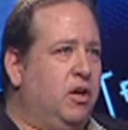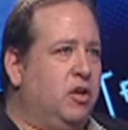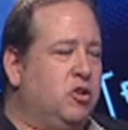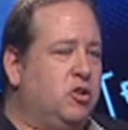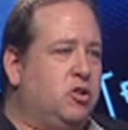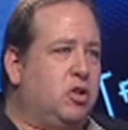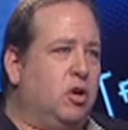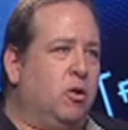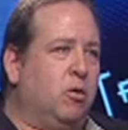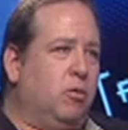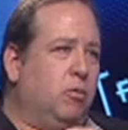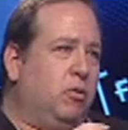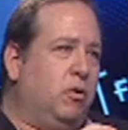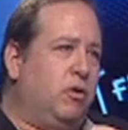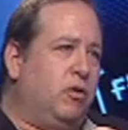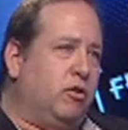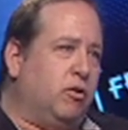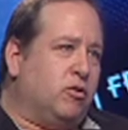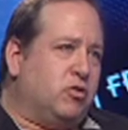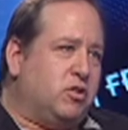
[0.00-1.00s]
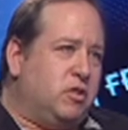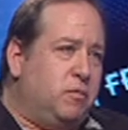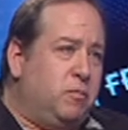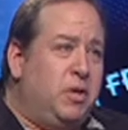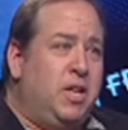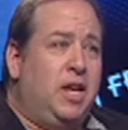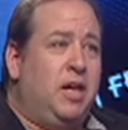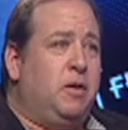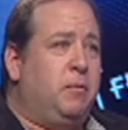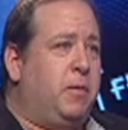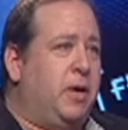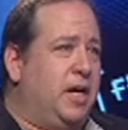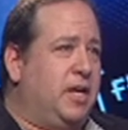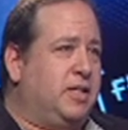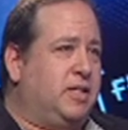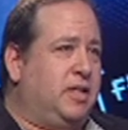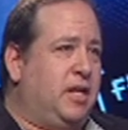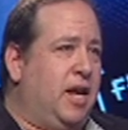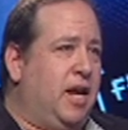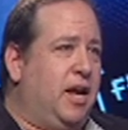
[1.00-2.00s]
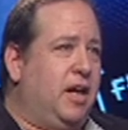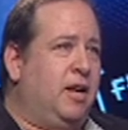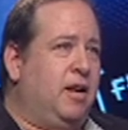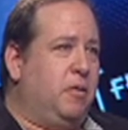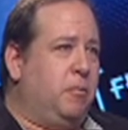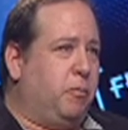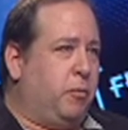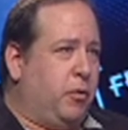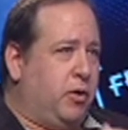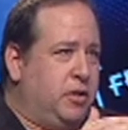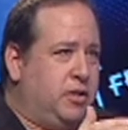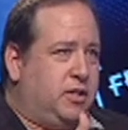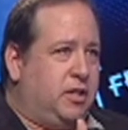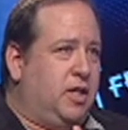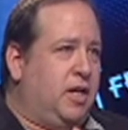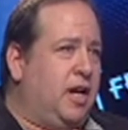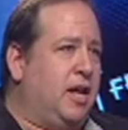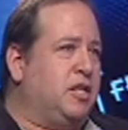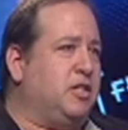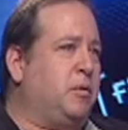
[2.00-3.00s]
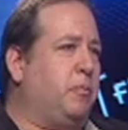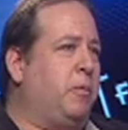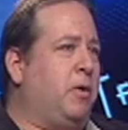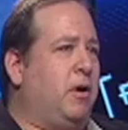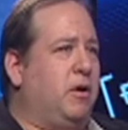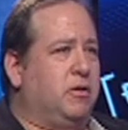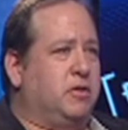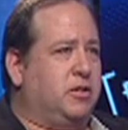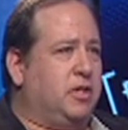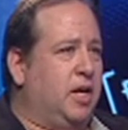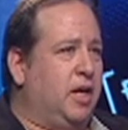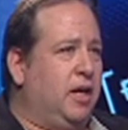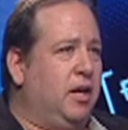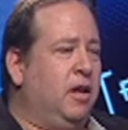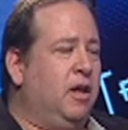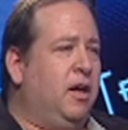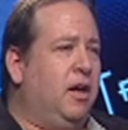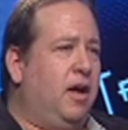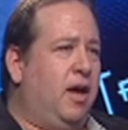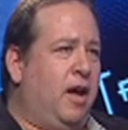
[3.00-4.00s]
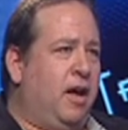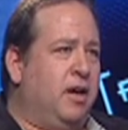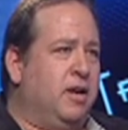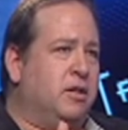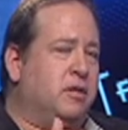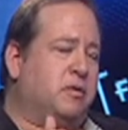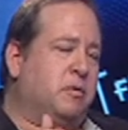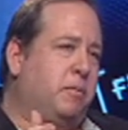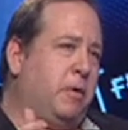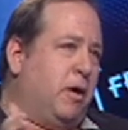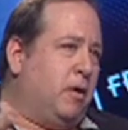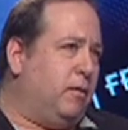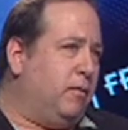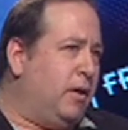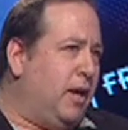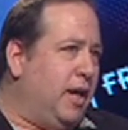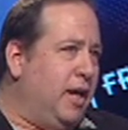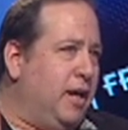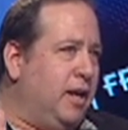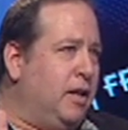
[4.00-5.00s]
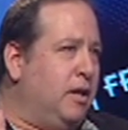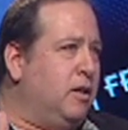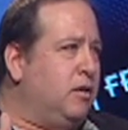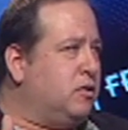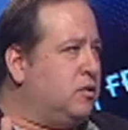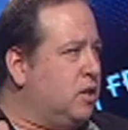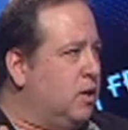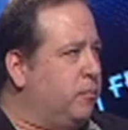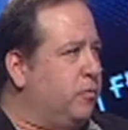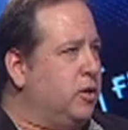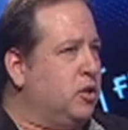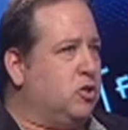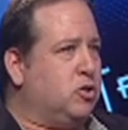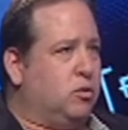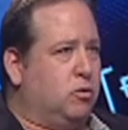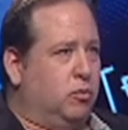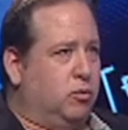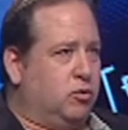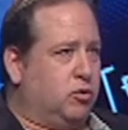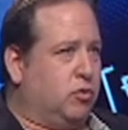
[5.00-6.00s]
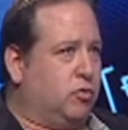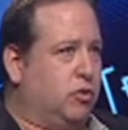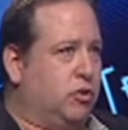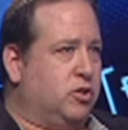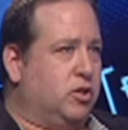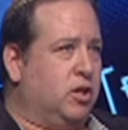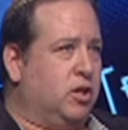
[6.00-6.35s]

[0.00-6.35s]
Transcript: So there's need-based aid, and Princeton has a policy, as about 80-something schools across the